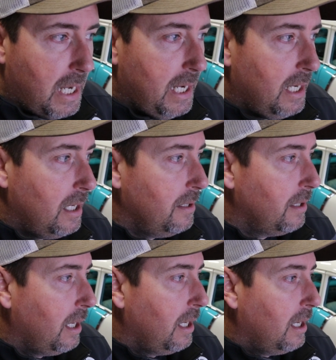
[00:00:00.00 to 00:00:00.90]
And
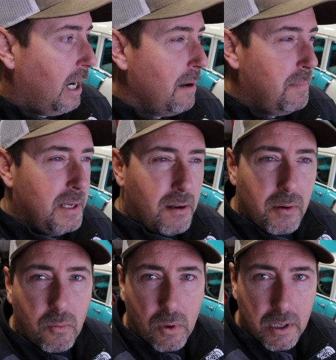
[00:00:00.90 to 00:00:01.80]
I bid
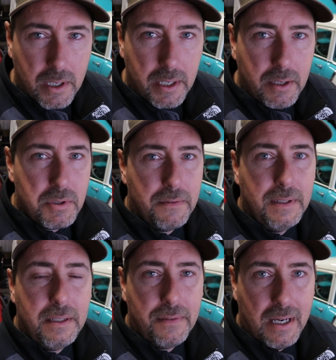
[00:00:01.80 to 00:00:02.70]
on one. It was a
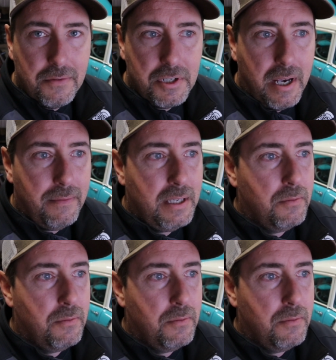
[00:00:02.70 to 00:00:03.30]
55 Chevy.